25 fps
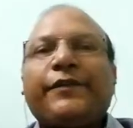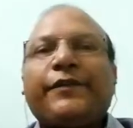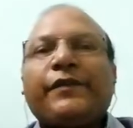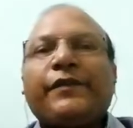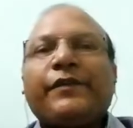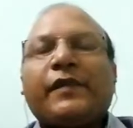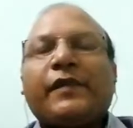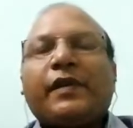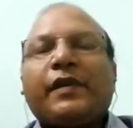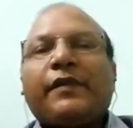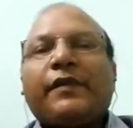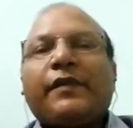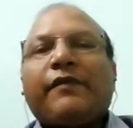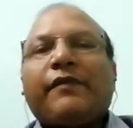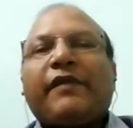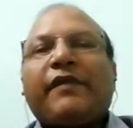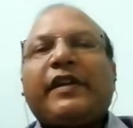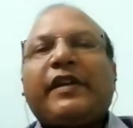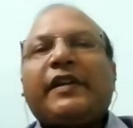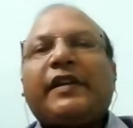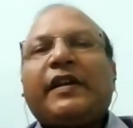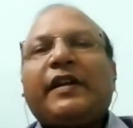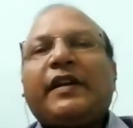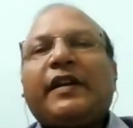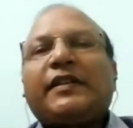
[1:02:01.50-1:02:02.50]
When a
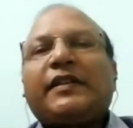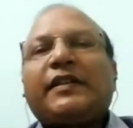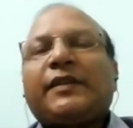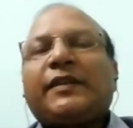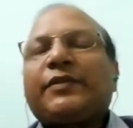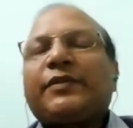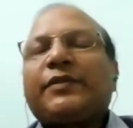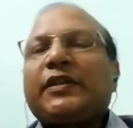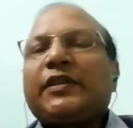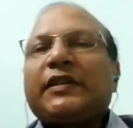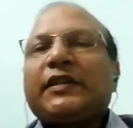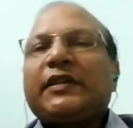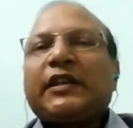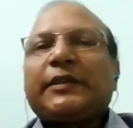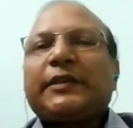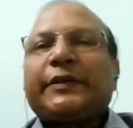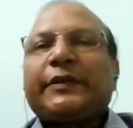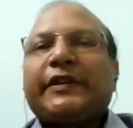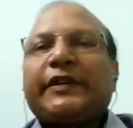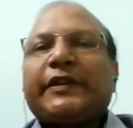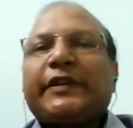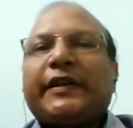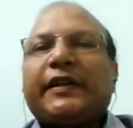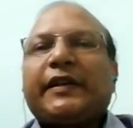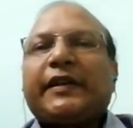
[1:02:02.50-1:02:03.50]
substance has been taken,
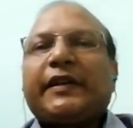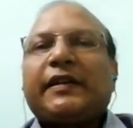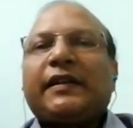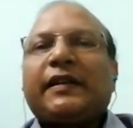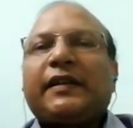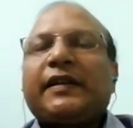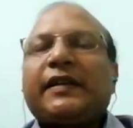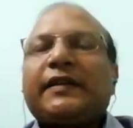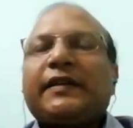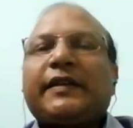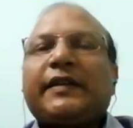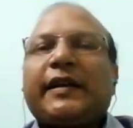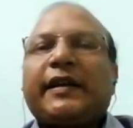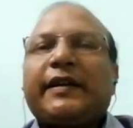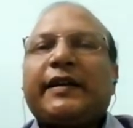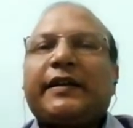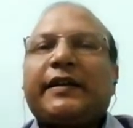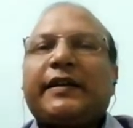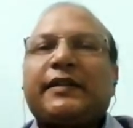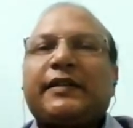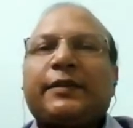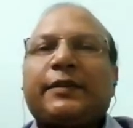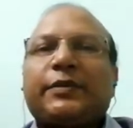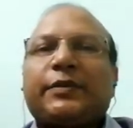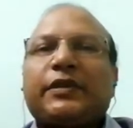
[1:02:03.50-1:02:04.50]
that is the electric substance.
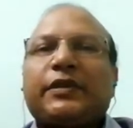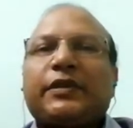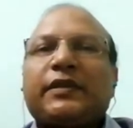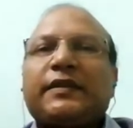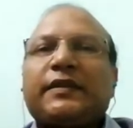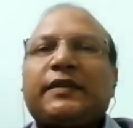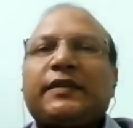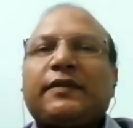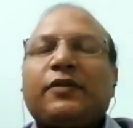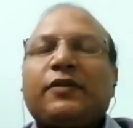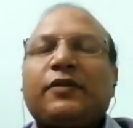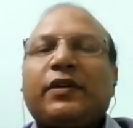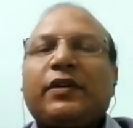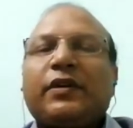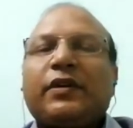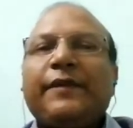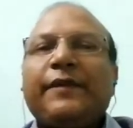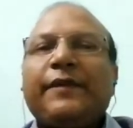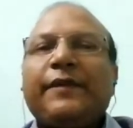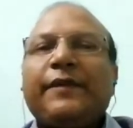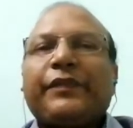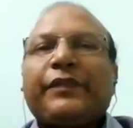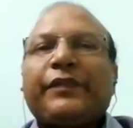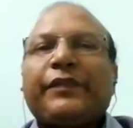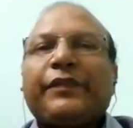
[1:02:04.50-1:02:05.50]
Okay,
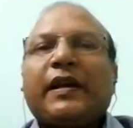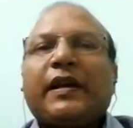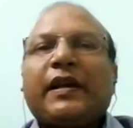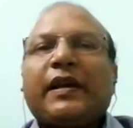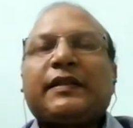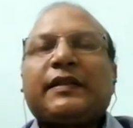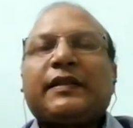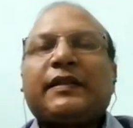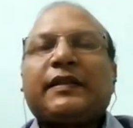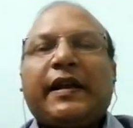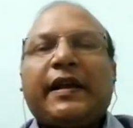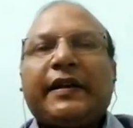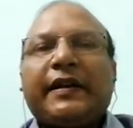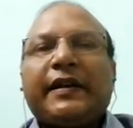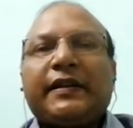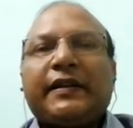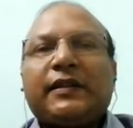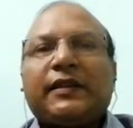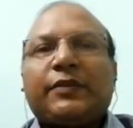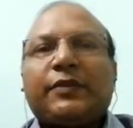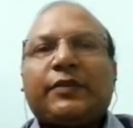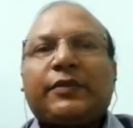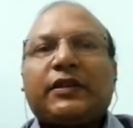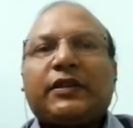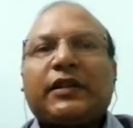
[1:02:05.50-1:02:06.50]
as a dielectric substance
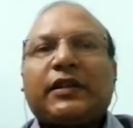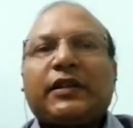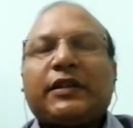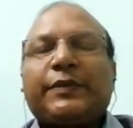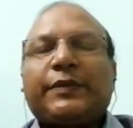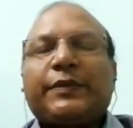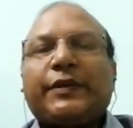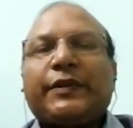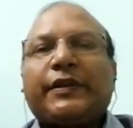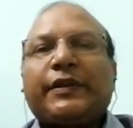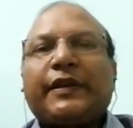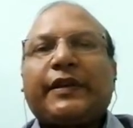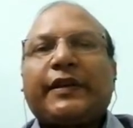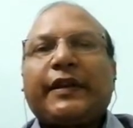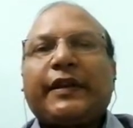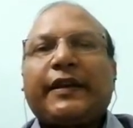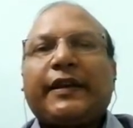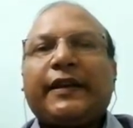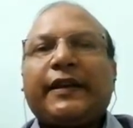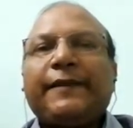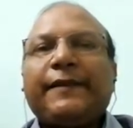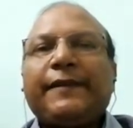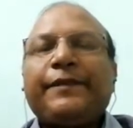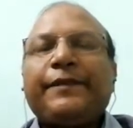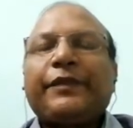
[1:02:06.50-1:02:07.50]
has been taken
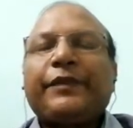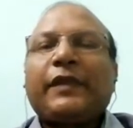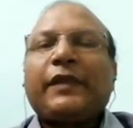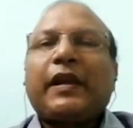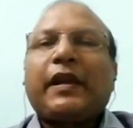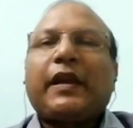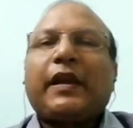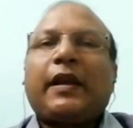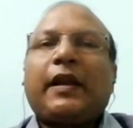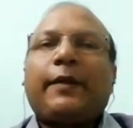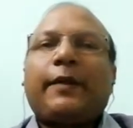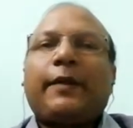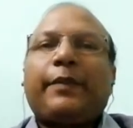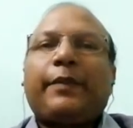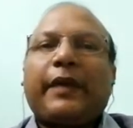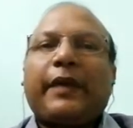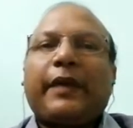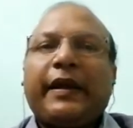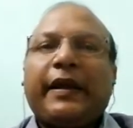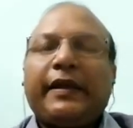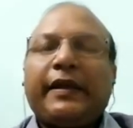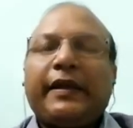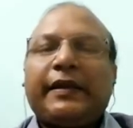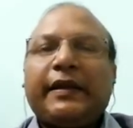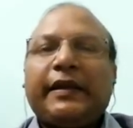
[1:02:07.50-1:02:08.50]
and apply the
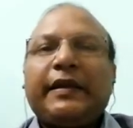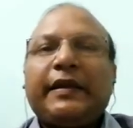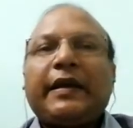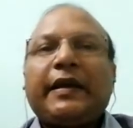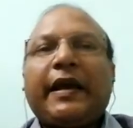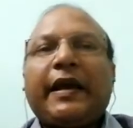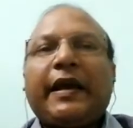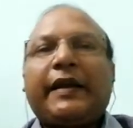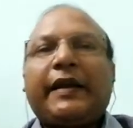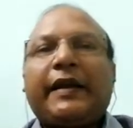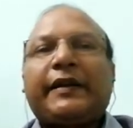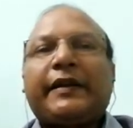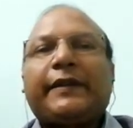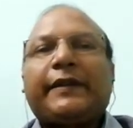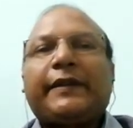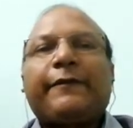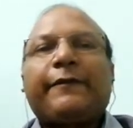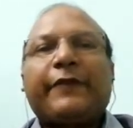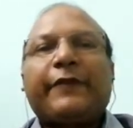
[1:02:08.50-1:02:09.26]
electric field.